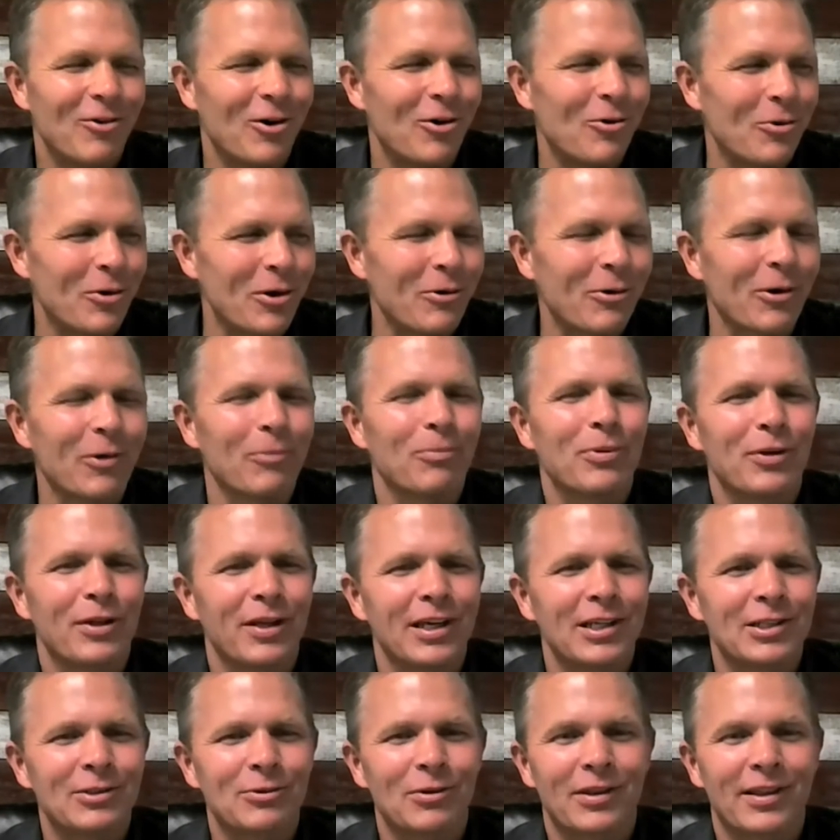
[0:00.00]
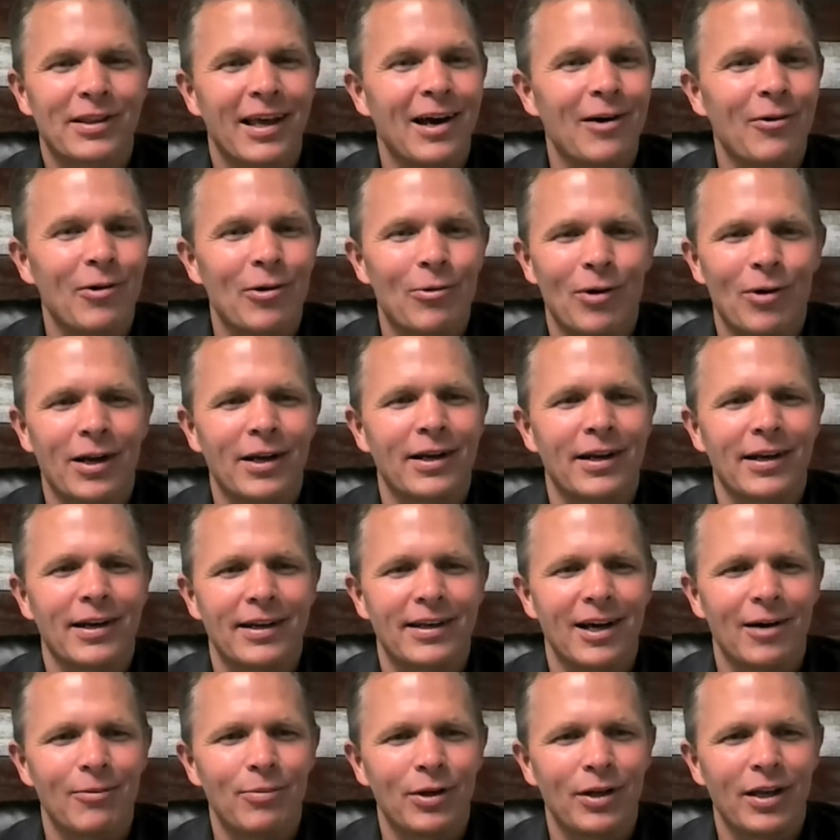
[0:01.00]
Well, we were pleased with that. We wanted to
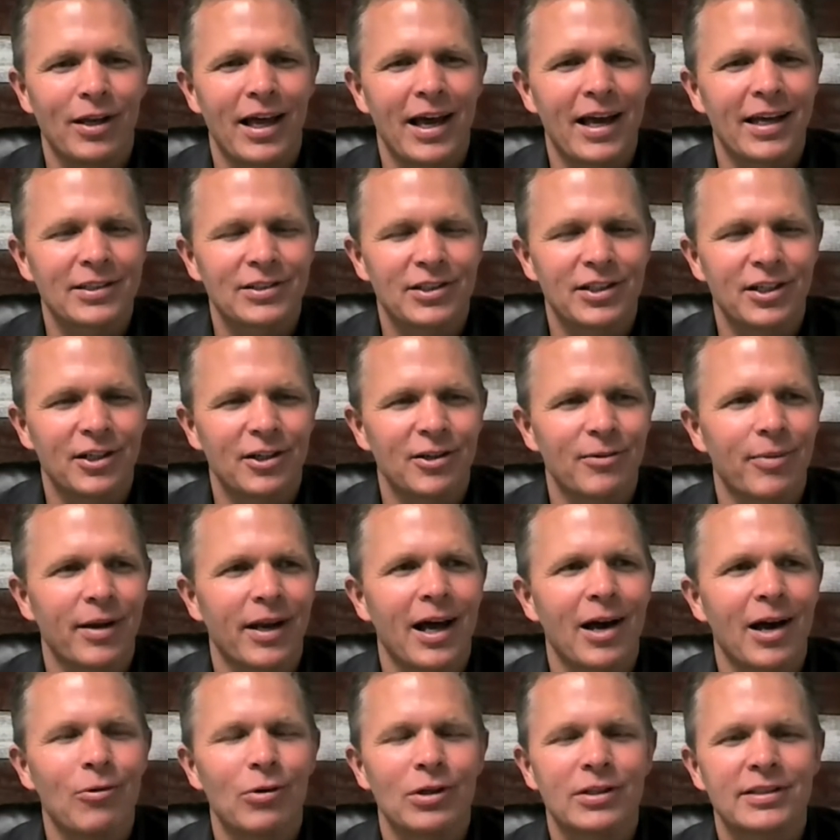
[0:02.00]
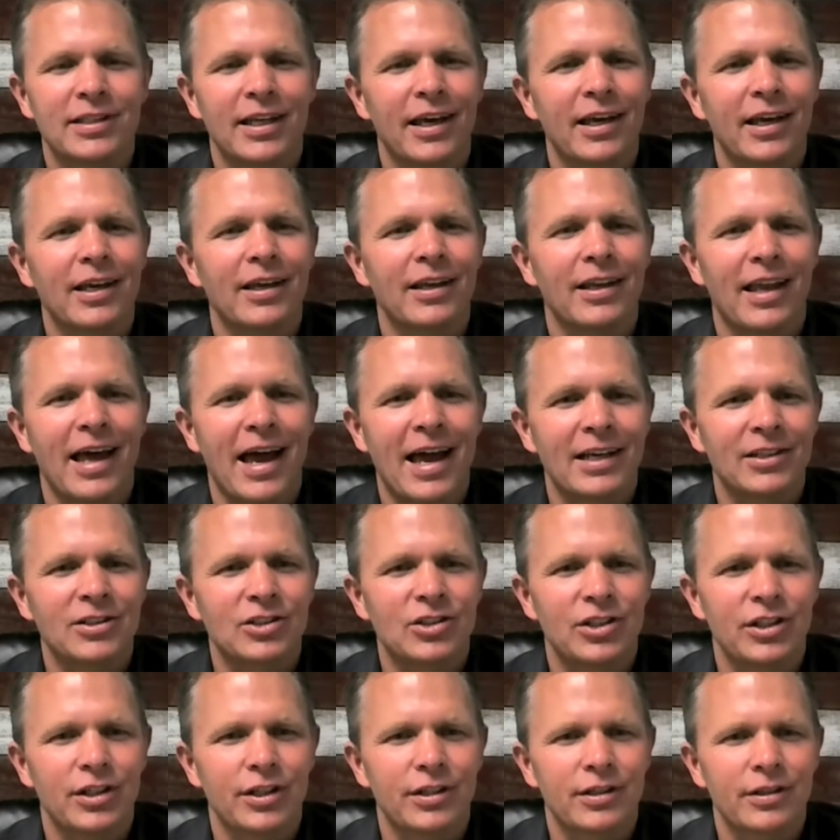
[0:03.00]
double last year, but I will tell you,
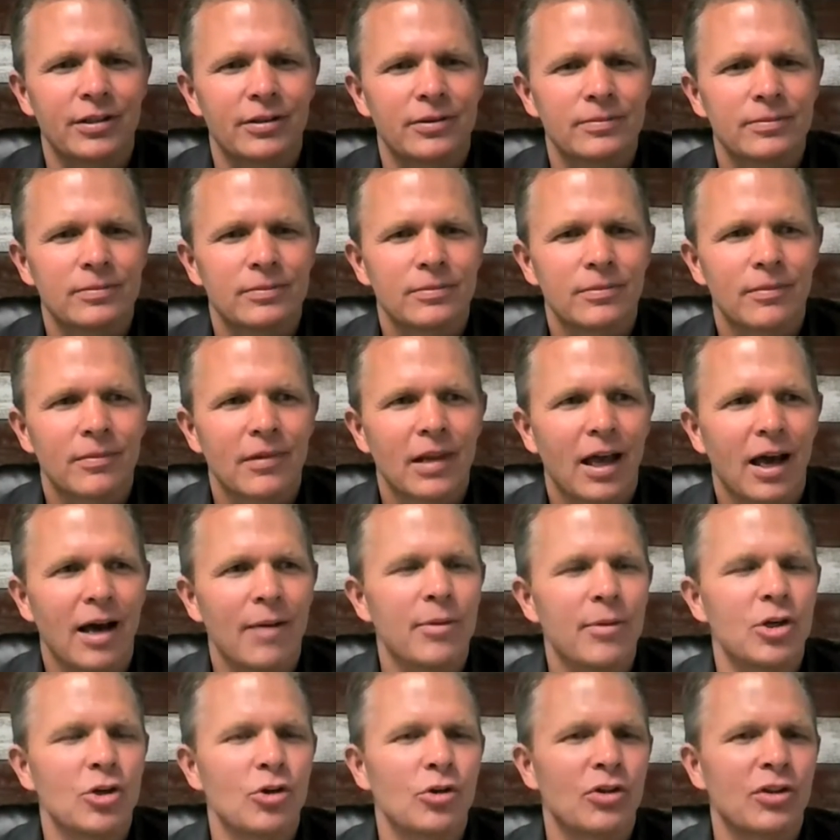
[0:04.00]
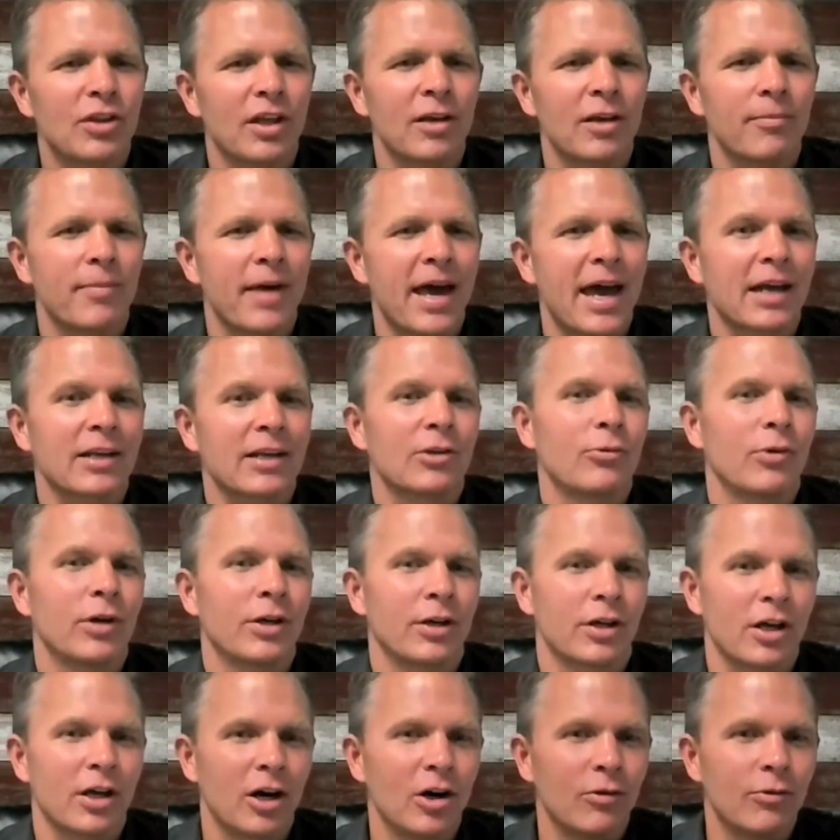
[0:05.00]
last year, I mean, you think back to
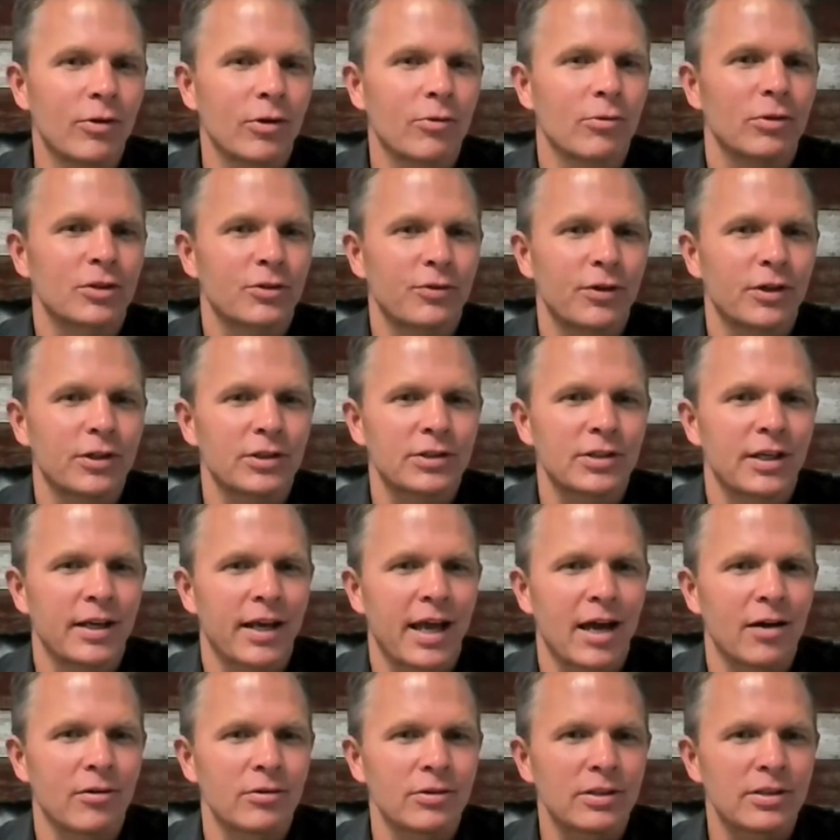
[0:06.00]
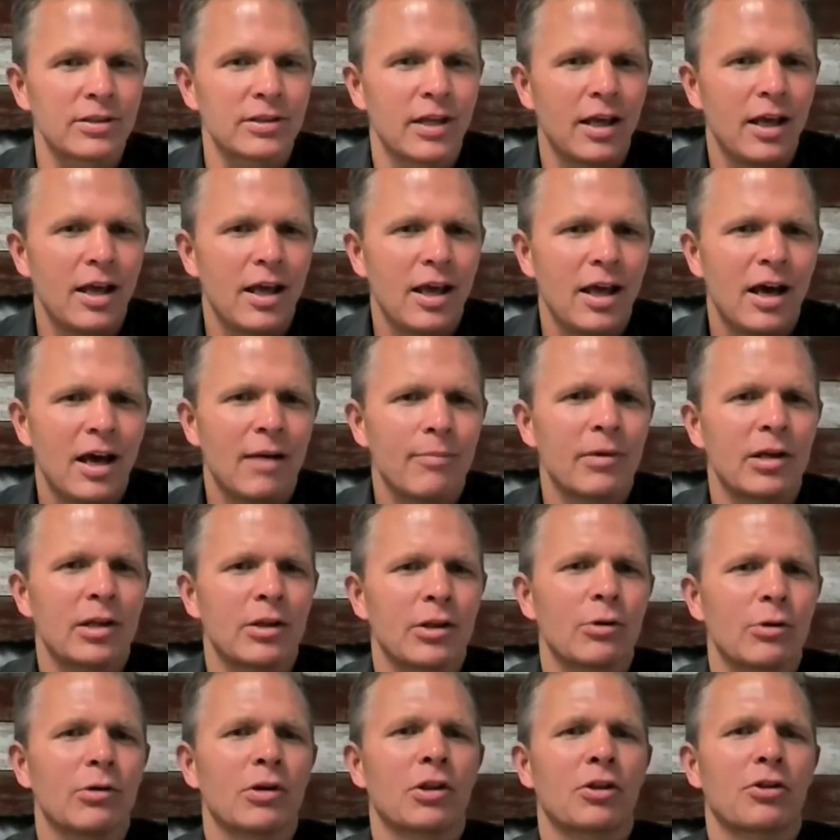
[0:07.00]
when COVID was first announced. I mean,
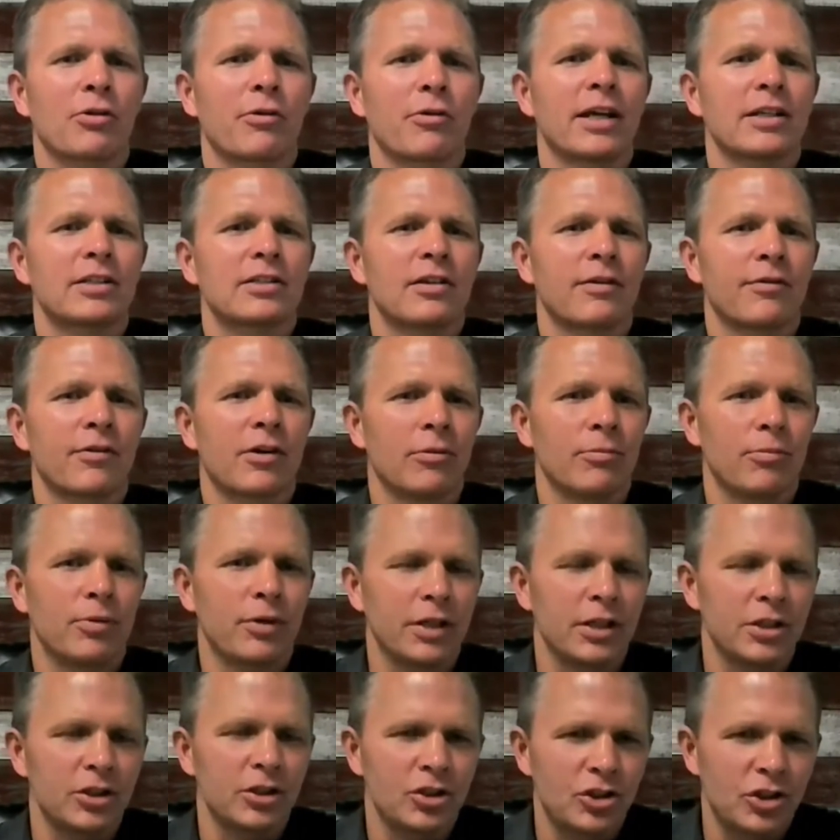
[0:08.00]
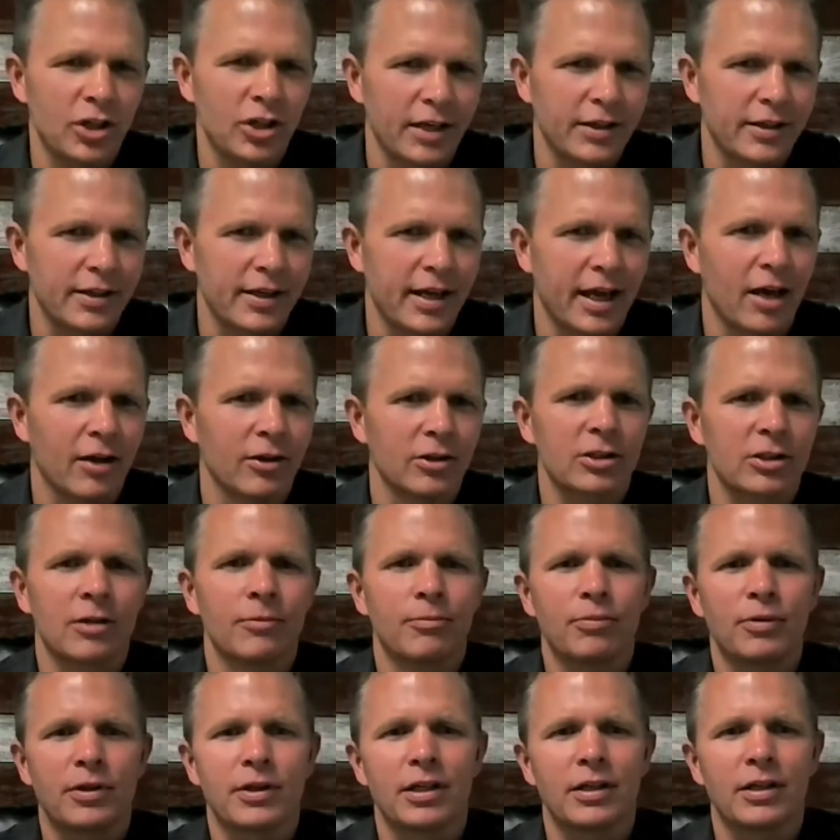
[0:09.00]
there were threats of complete shutdowns,
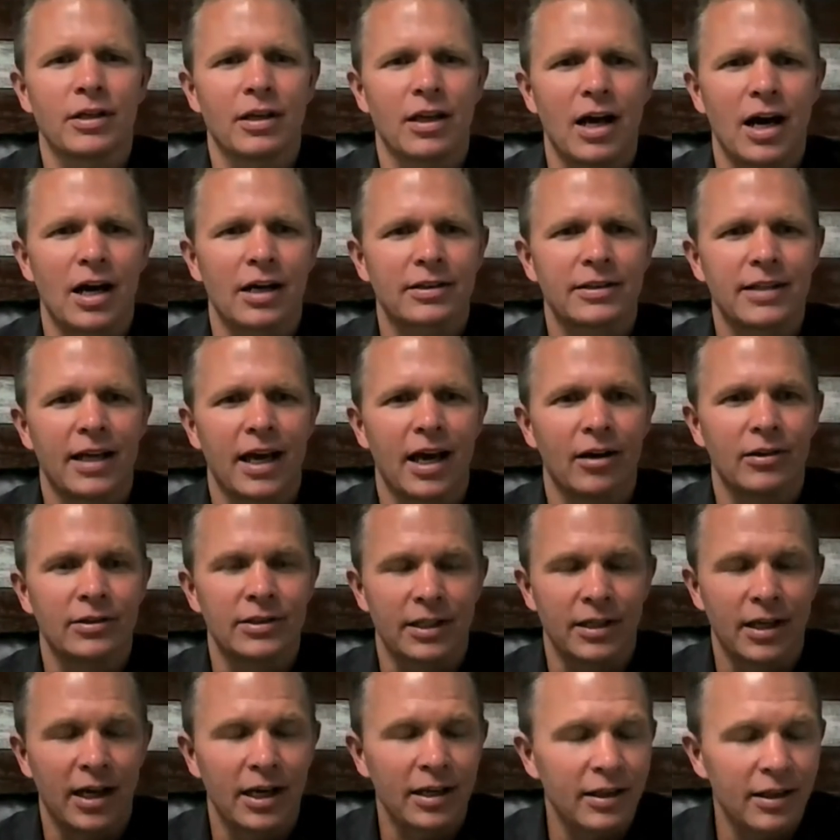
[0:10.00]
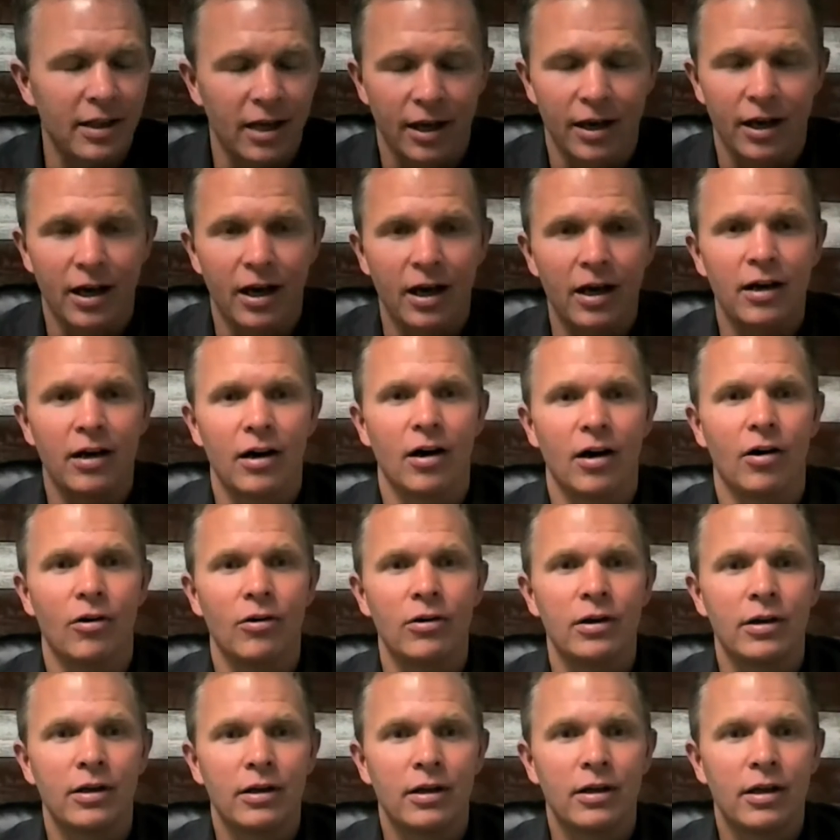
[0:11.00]
complete lockdowns. And I thought,
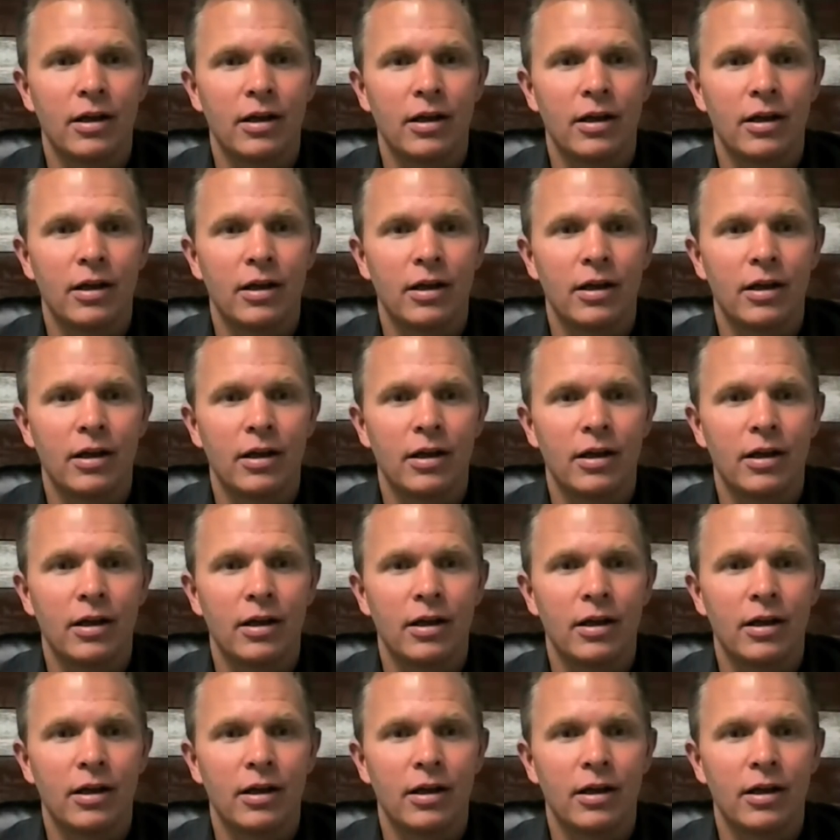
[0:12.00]
uh-oh.